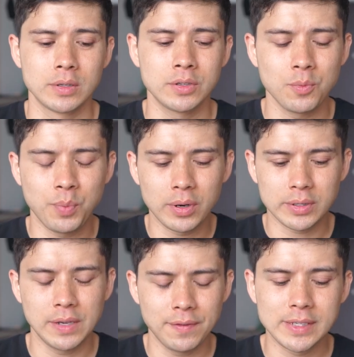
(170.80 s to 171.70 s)
So
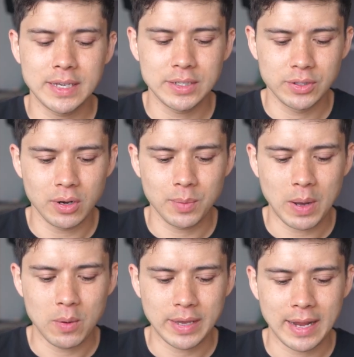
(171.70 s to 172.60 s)
productivity is not
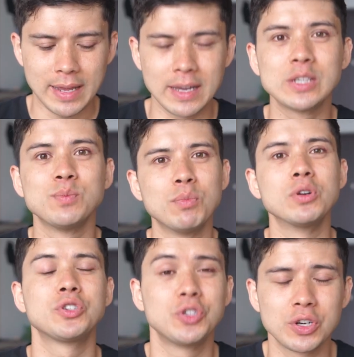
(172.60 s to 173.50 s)
about getting as
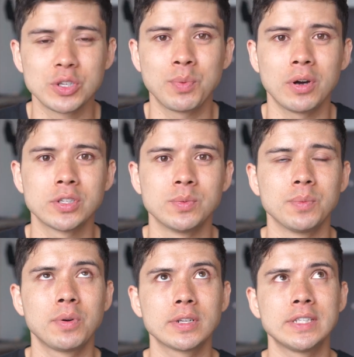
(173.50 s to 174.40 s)
much done as
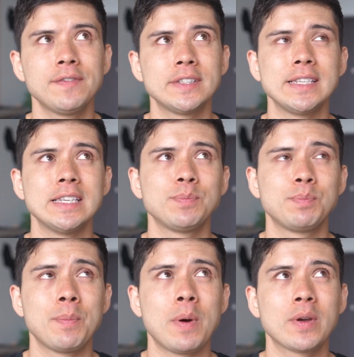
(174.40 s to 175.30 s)
possible. Productivity is
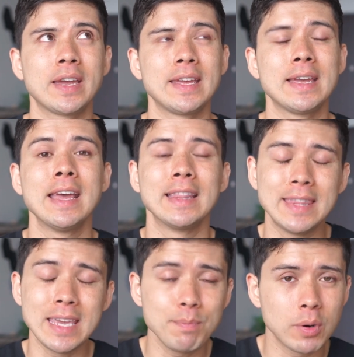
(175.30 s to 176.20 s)
about getting
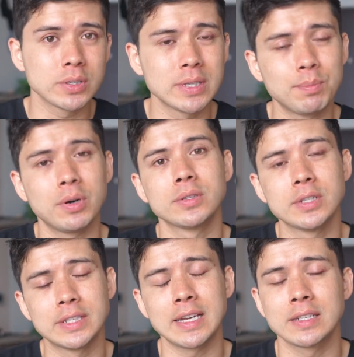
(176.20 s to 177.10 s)
the most
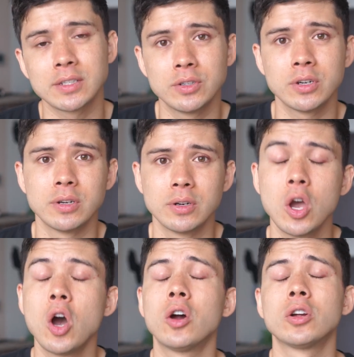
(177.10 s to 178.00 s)
important tasks done
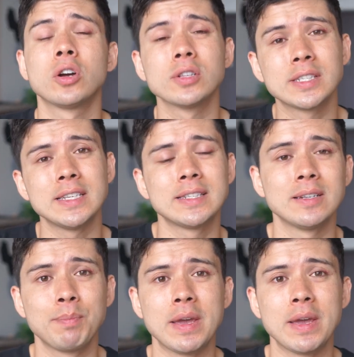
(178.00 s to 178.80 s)
on a consistent